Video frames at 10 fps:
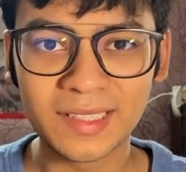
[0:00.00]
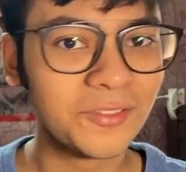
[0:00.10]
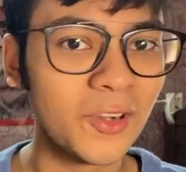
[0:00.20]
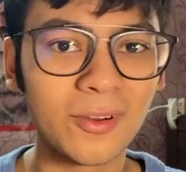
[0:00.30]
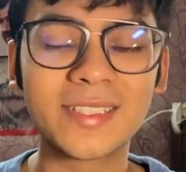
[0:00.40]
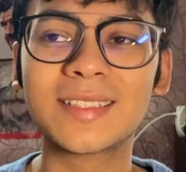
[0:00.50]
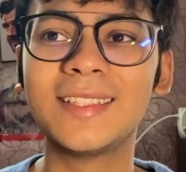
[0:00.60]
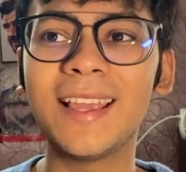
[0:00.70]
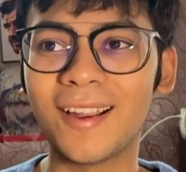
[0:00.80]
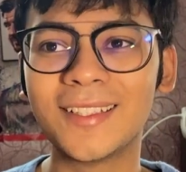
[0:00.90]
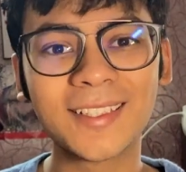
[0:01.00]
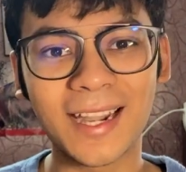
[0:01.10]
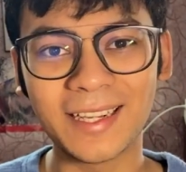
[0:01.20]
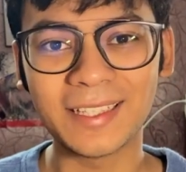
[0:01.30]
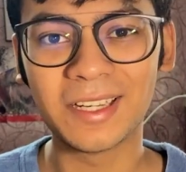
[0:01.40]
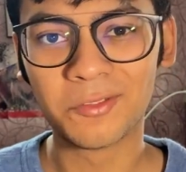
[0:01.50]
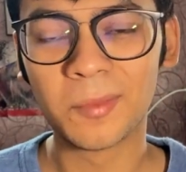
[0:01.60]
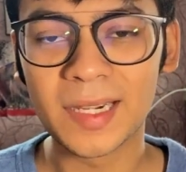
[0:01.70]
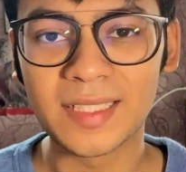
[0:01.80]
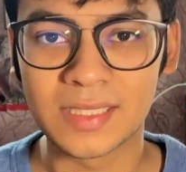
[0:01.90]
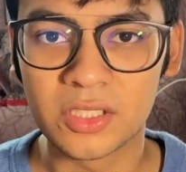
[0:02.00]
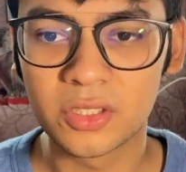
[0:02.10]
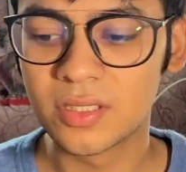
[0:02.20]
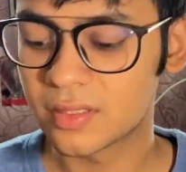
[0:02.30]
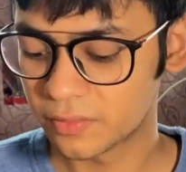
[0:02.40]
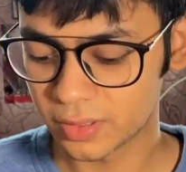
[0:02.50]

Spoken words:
of course, the other criteria for my decisions